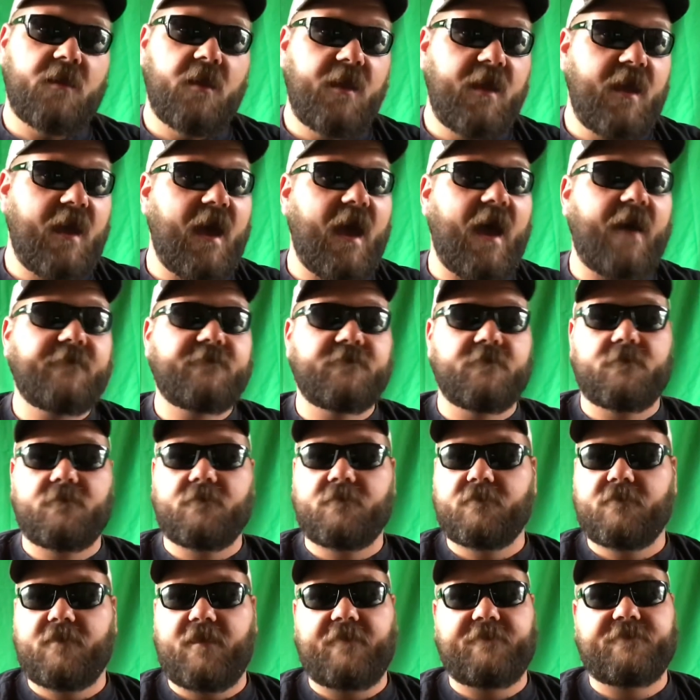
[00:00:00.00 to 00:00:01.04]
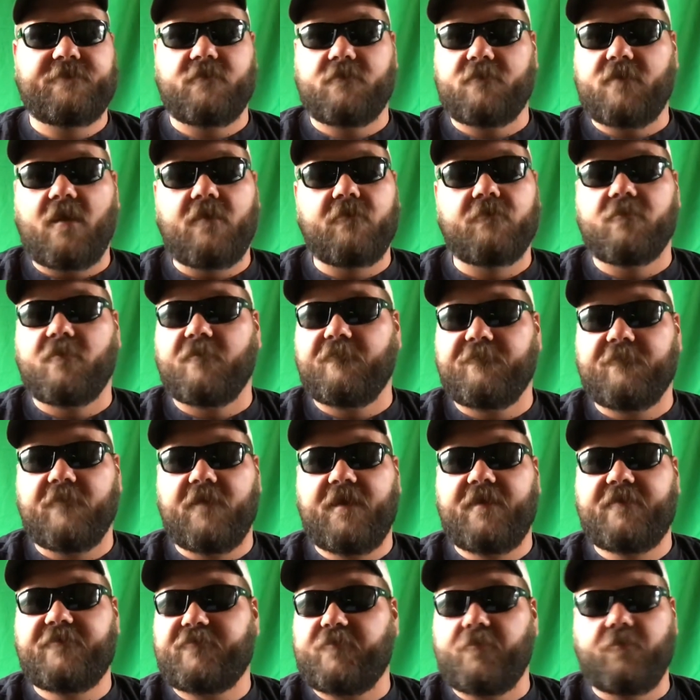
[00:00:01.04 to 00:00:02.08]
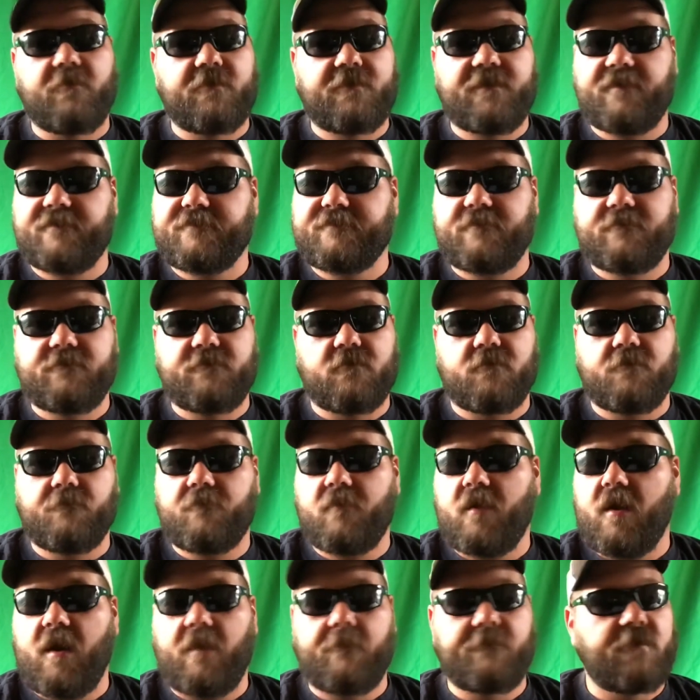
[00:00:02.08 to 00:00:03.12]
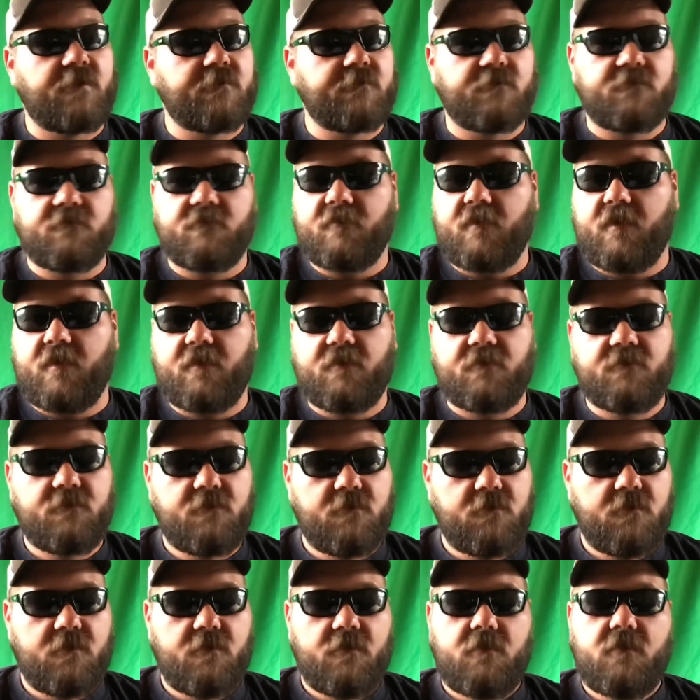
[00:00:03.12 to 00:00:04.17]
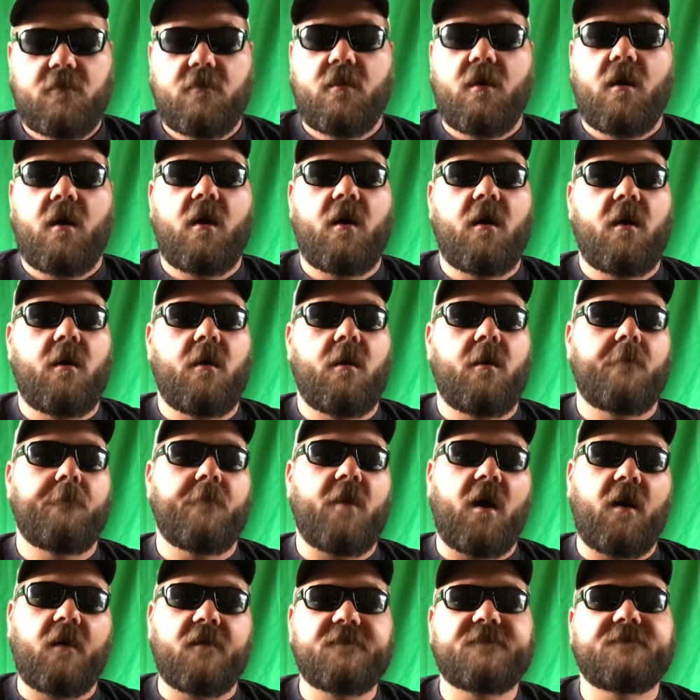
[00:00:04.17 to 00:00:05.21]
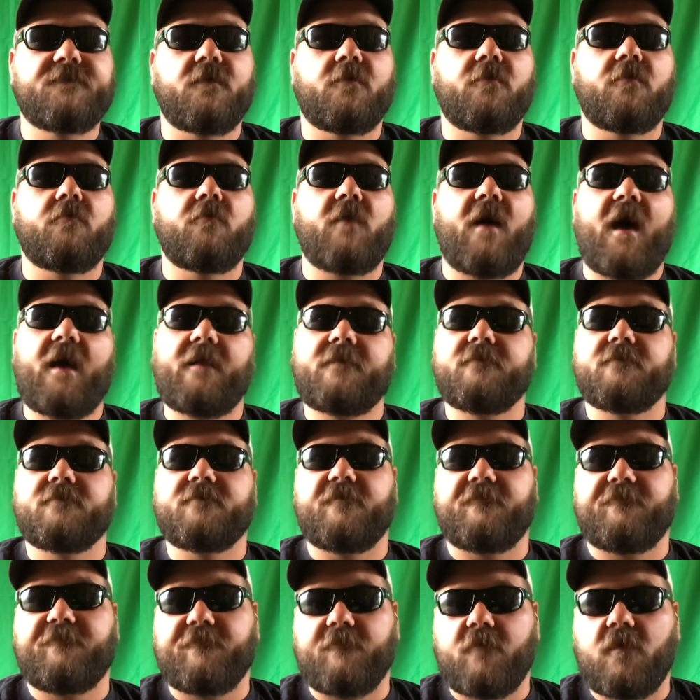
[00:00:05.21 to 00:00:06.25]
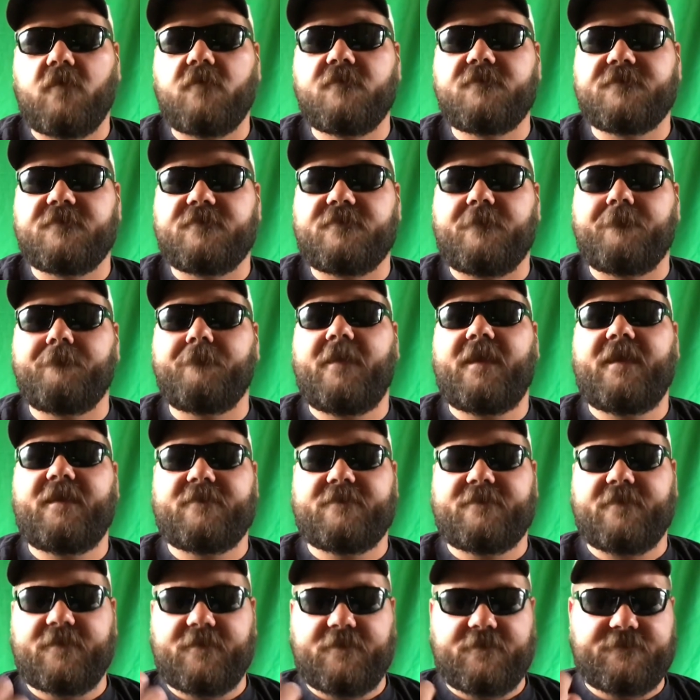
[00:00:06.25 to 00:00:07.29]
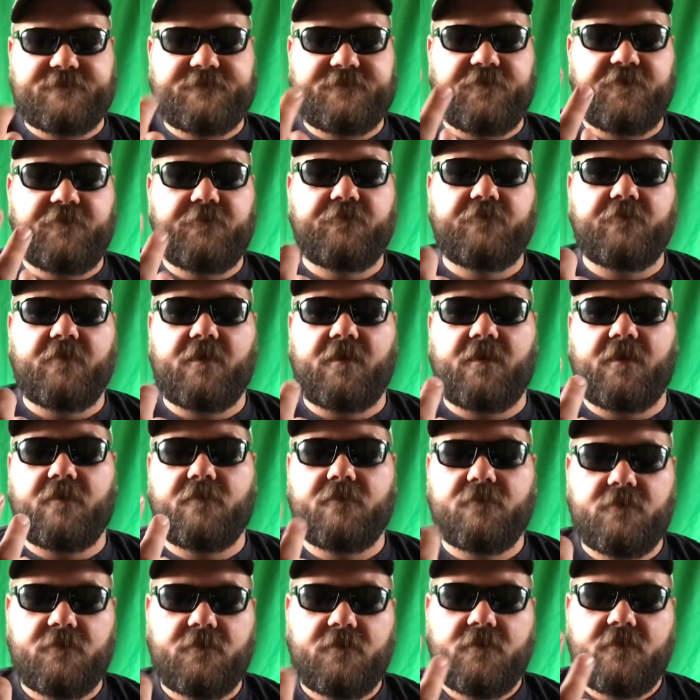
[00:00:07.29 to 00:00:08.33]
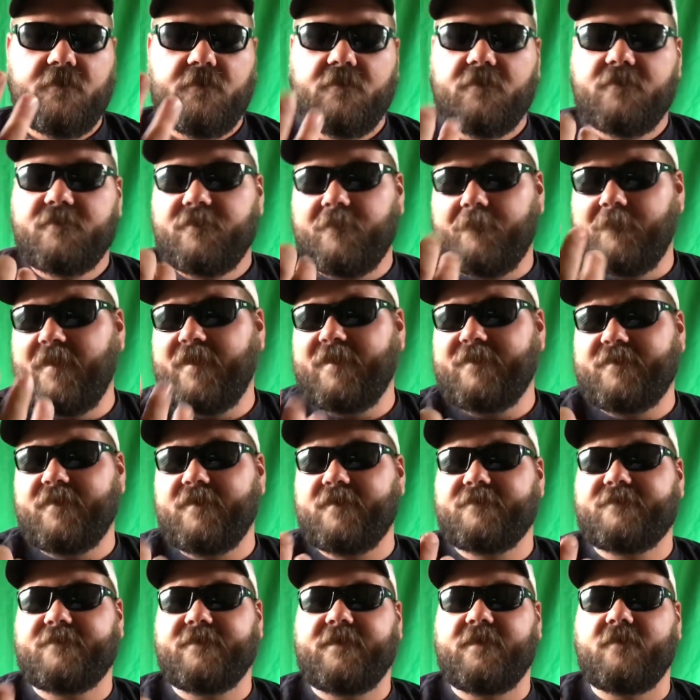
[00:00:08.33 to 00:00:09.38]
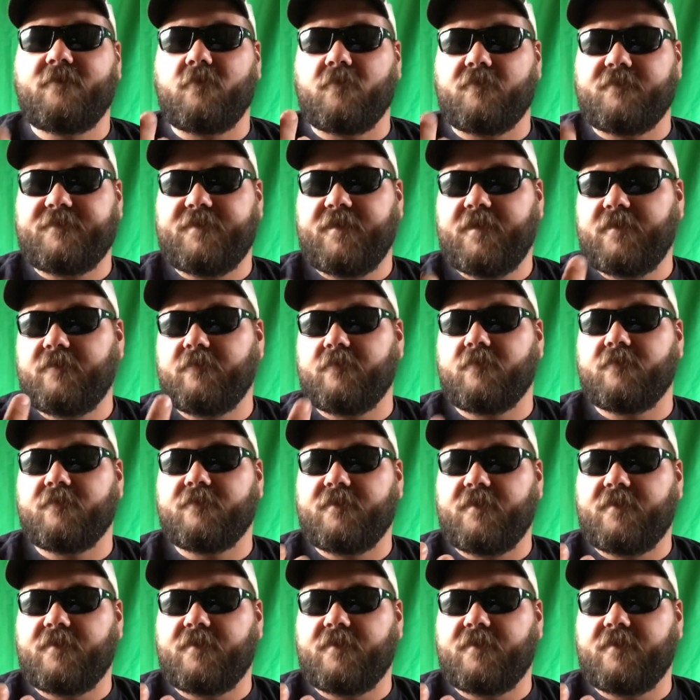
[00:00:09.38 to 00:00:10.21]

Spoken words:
If they're not real fresh, you won't catch nothing on them. I'm not going to lie. Also, after they're frozen, the meat tends to get a little tenderer than